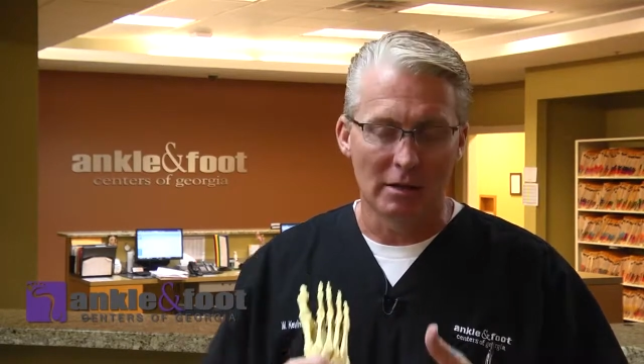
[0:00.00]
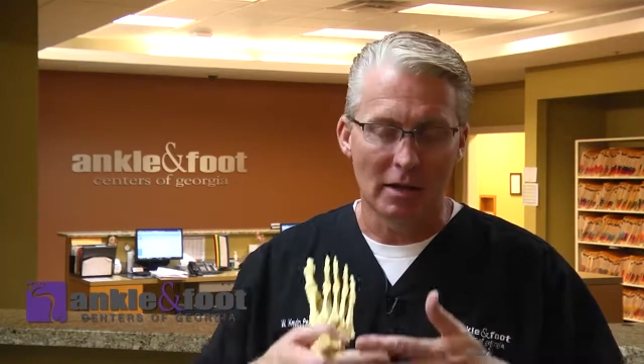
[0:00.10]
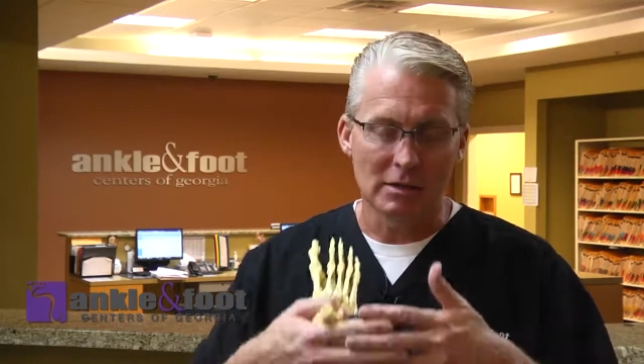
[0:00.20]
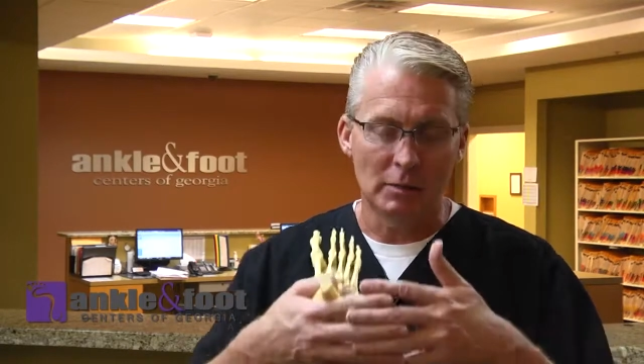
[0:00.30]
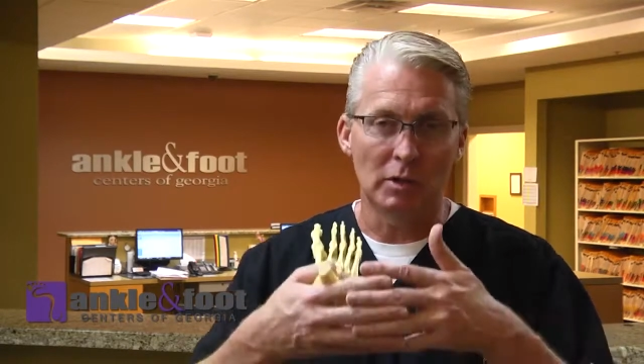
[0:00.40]

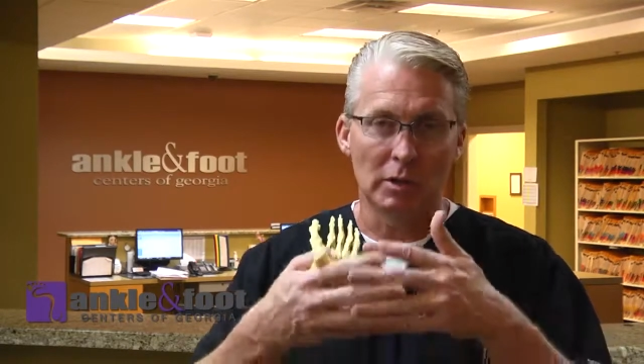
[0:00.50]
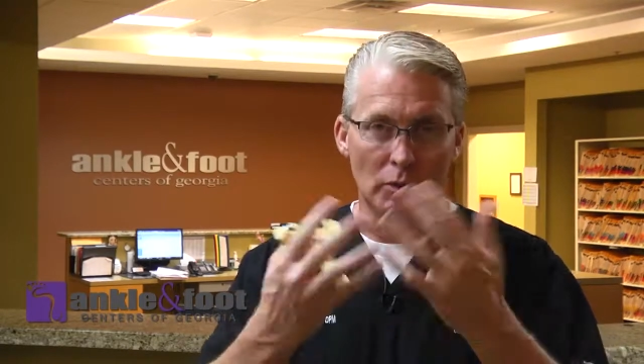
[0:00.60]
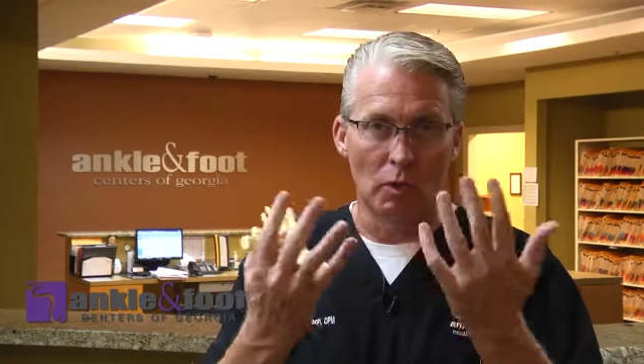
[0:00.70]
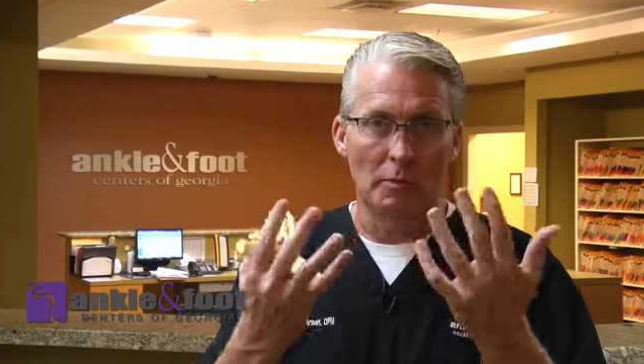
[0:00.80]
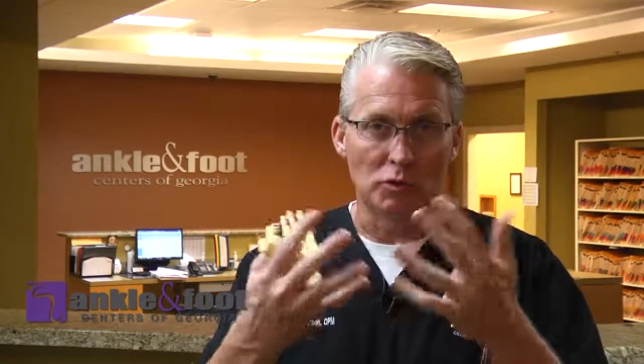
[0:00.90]
Not typically
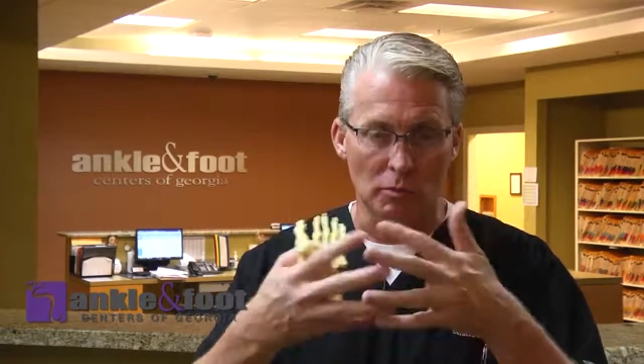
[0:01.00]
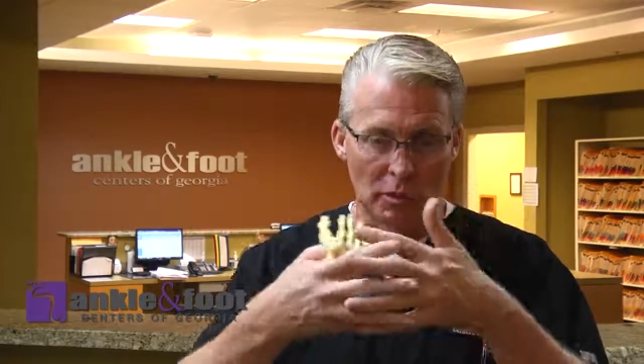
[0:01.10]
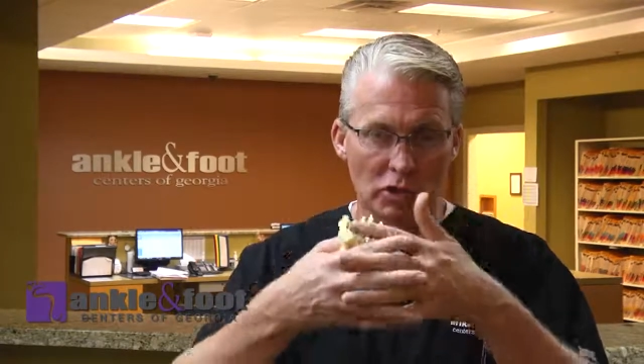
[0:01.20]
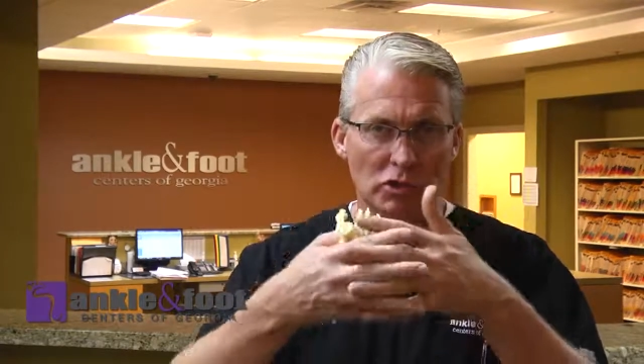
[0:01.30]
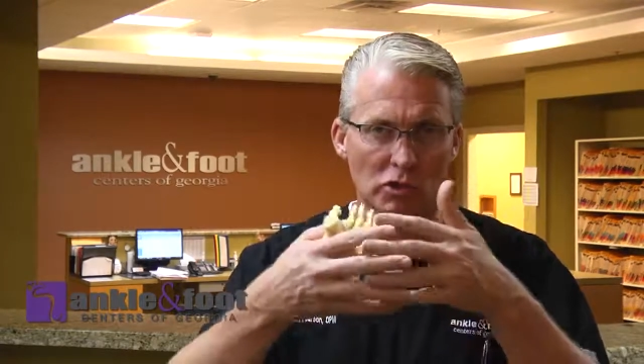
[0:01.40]
ruptured,
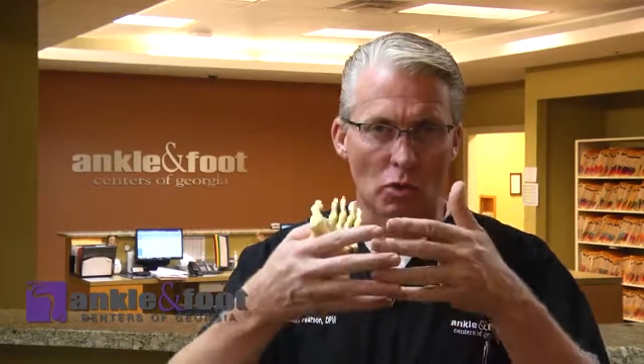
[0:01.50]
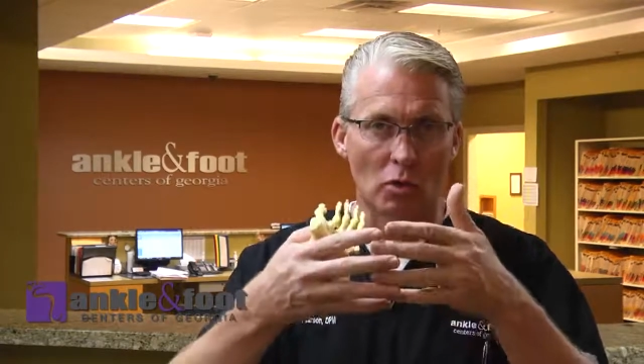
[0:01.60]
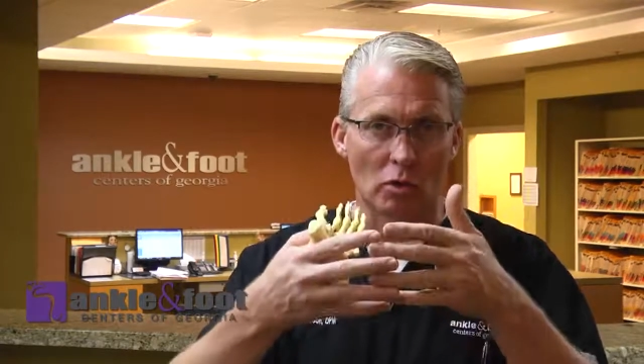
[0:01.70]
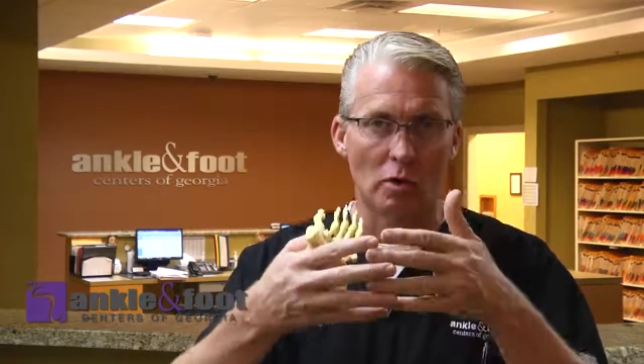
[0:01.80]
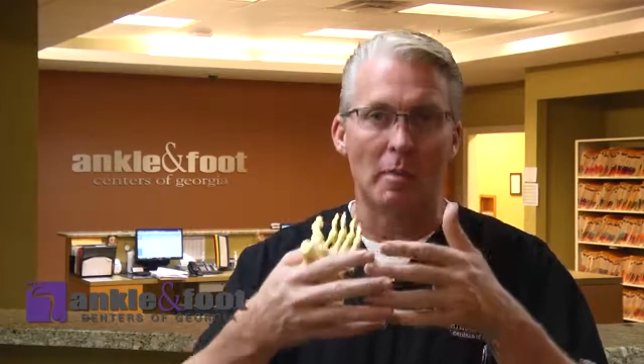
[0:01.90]
but just
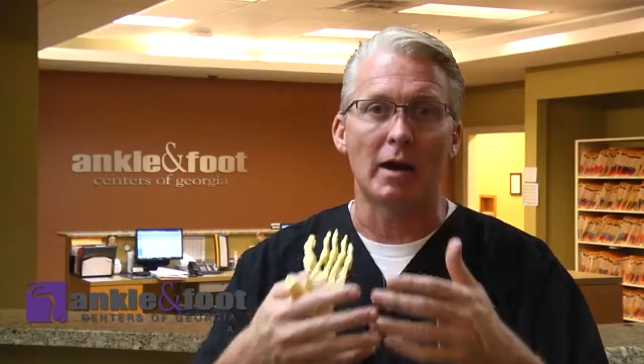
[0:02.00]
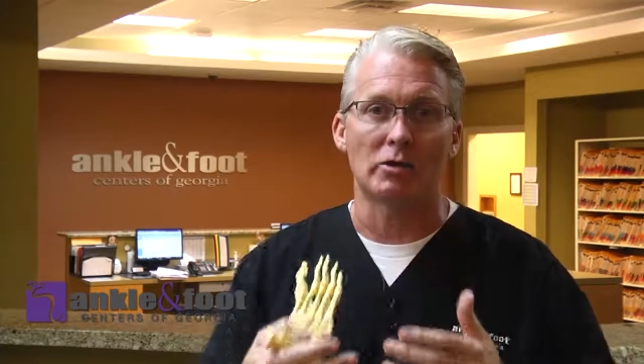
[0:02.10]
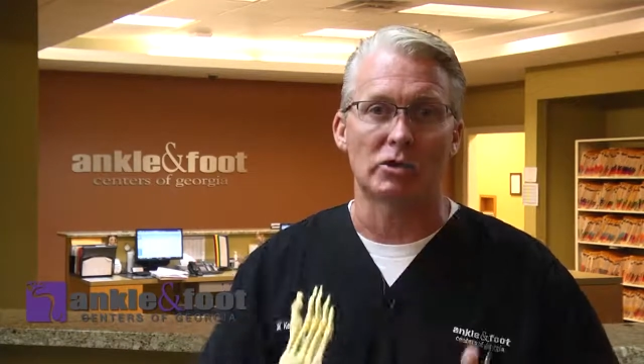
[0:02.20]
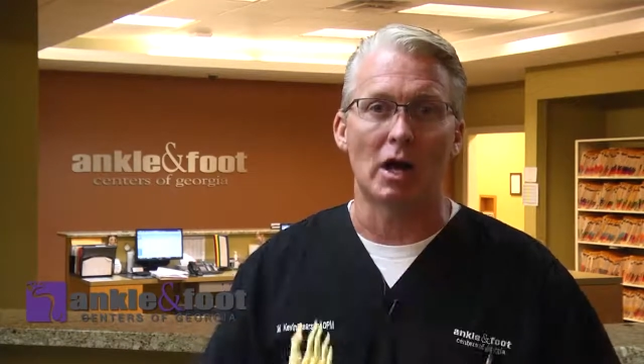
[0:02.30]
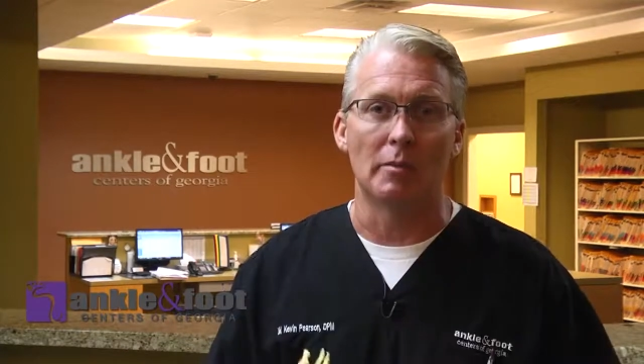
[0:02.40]
torn on a
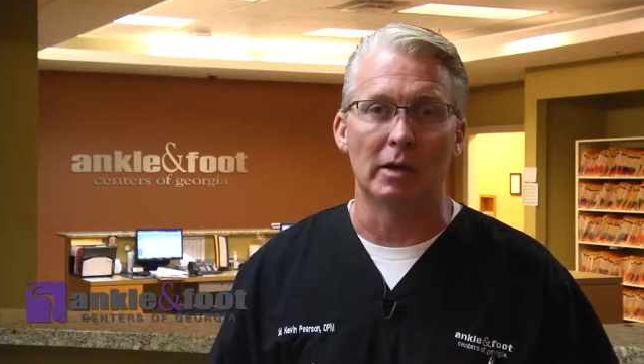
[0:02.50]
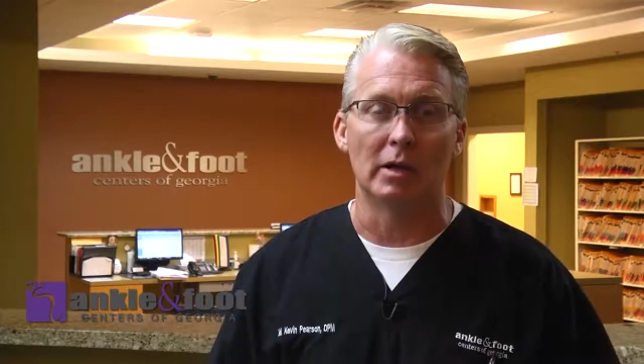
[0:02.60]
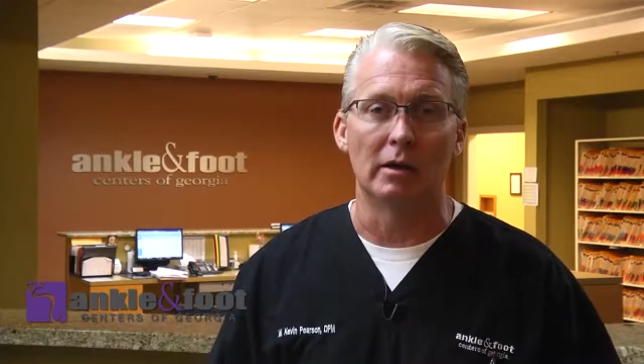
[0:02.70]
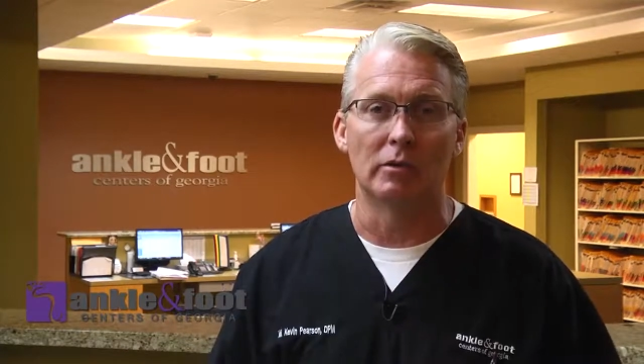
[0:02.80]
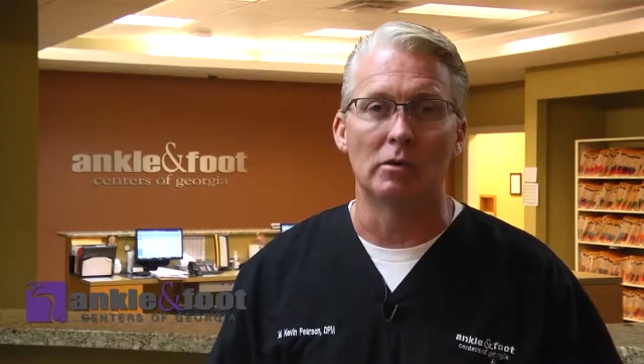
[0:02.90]
microscopic
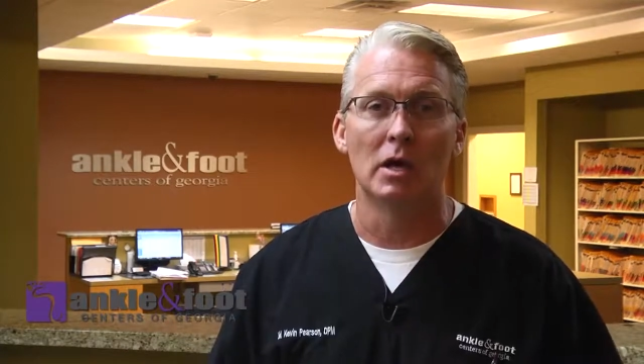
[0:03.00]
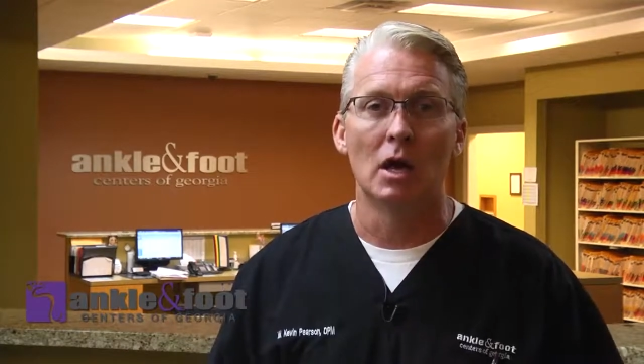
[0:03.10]
level.